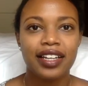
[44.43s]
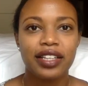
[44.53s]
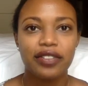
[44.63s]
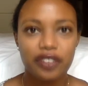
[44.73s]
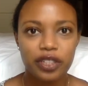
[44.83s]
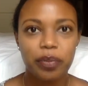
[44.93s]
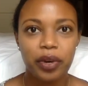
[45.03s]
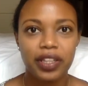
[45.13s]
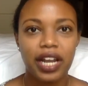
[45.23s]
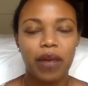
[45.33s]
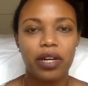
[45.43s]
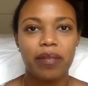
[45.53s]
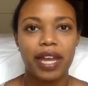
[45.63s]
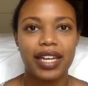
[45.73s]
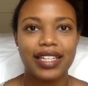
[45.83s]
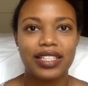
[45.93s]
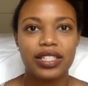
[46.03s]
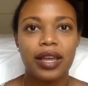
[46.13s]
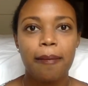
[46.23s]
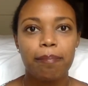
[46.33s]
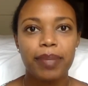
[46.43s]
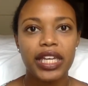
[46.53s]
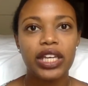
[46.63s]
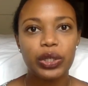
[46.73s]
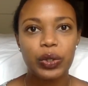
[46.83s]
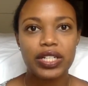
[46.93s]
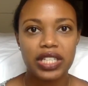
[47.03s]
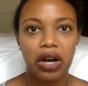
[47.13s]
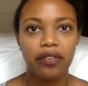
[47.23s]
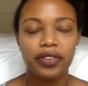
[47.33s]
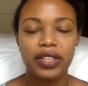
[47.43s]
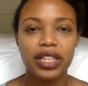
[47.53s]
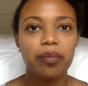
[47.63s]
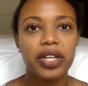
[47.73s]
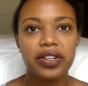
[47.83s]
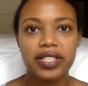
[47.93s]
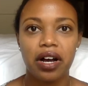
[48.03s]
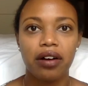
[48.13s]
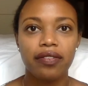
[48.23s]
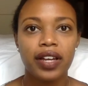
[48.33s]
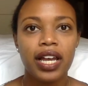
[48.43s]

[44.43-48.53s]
The first point that I want to make is be yourself. You need to be yourself.